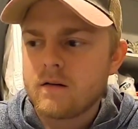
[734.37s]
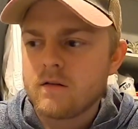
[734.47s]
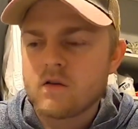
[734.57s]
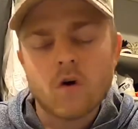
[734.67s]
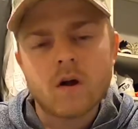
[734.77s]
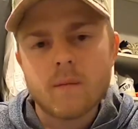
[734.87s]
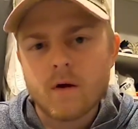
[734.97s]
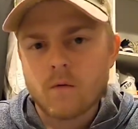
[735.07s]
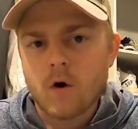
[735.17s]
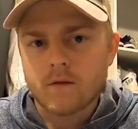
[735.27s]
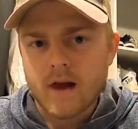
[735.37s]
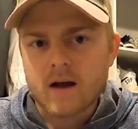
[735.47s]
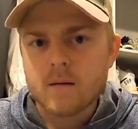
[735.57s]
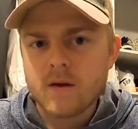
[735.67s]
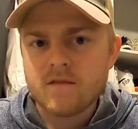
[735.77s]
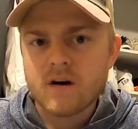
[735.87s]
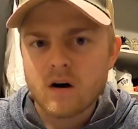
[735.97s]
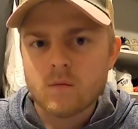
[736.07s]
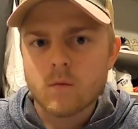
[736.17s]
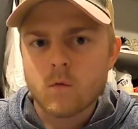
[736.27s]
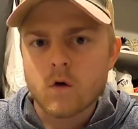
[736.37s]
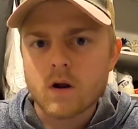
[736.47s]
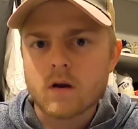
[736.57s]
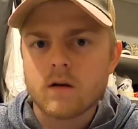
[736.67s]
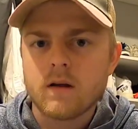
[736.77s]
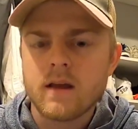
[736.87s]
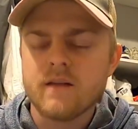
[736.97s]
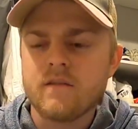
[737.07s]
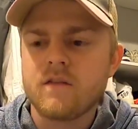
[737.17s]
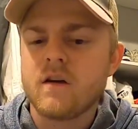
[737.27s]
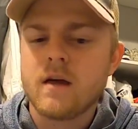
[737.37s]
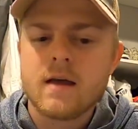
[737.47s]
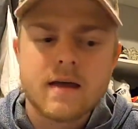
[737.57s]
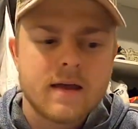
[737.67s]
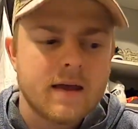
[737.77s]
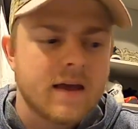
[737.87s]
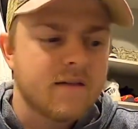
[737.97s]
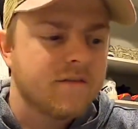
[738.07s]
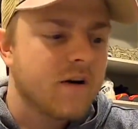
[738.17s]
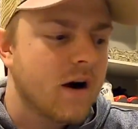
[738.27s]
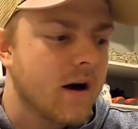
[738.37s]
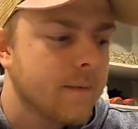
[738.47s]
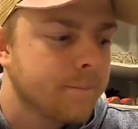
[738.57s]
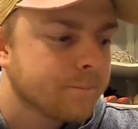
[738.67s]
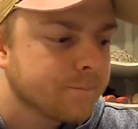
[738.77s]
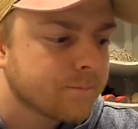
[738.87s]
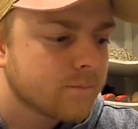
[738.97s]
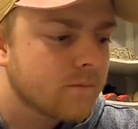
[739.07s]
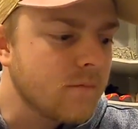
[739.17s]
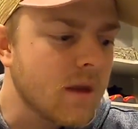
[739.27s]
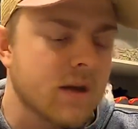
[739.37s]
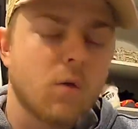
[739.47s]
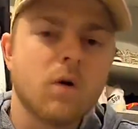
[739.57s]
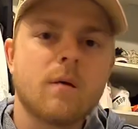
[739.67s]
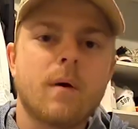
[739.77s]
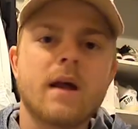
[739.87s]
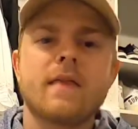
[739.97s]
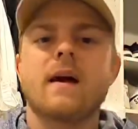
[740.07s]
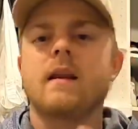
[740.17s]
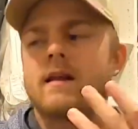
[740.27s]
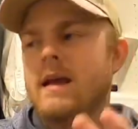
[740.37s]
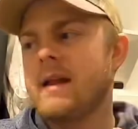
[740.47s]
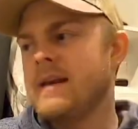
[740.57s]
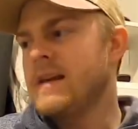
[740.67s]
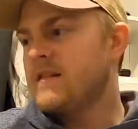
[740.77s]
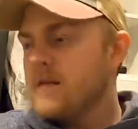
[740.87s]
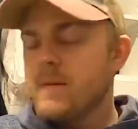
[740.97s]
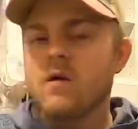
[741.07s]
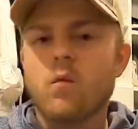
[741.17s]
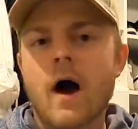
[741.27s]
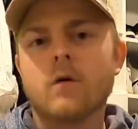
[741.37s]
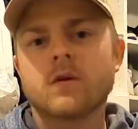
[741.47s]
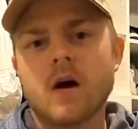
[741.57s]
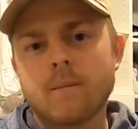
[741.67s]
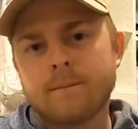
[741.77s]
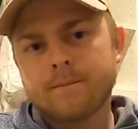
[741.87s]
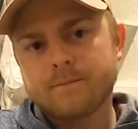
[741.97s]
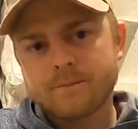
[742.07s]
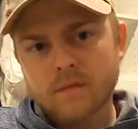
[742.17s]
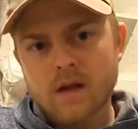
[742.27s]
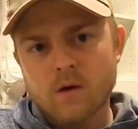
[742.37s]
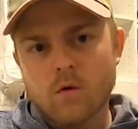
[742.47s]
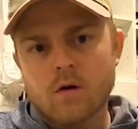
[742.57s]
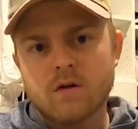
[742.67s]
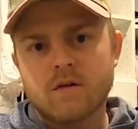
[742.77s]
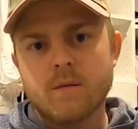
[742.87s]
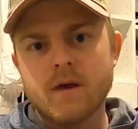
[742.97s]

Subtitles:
don't get me wrong, that could be very rewarding. If you want a bike that it needs to be wound up in order to